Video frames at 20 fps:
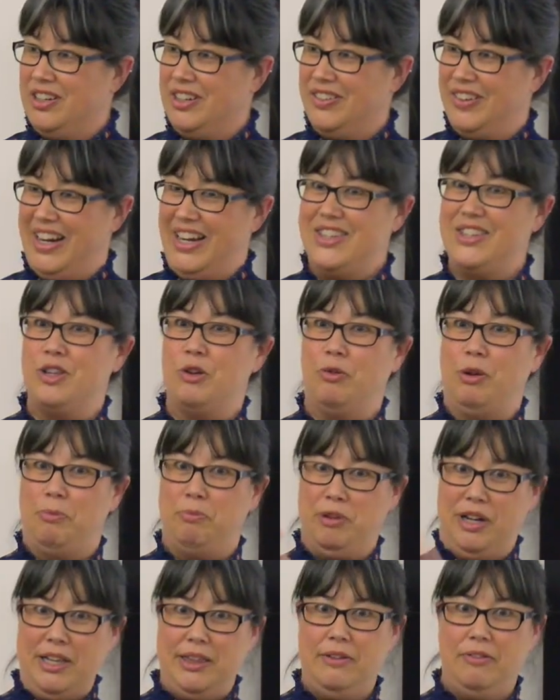Right? So we
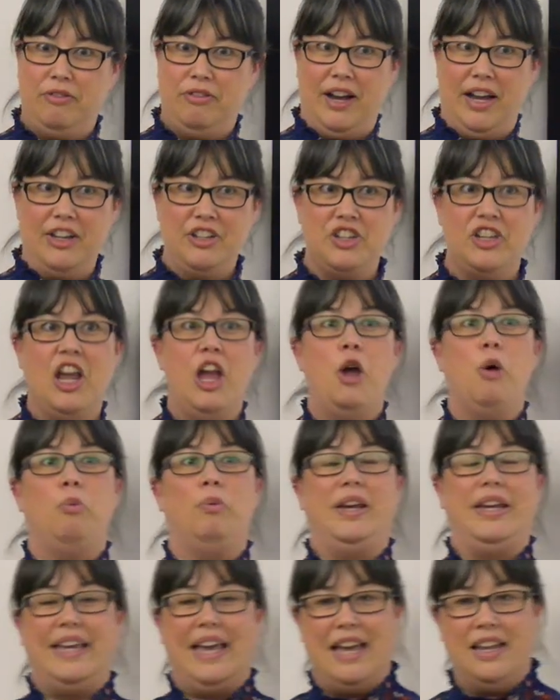breed the French,
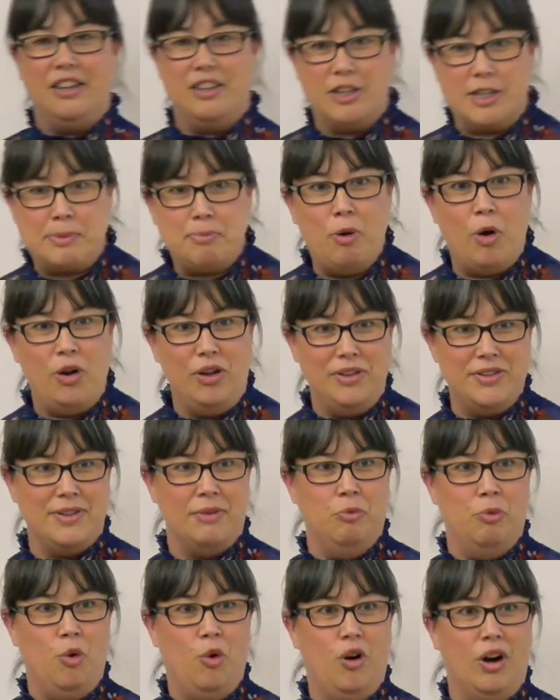we get the spoils
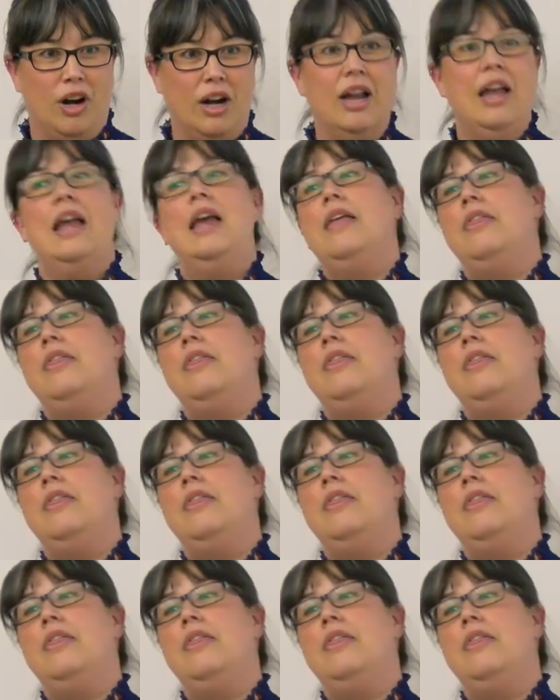of war,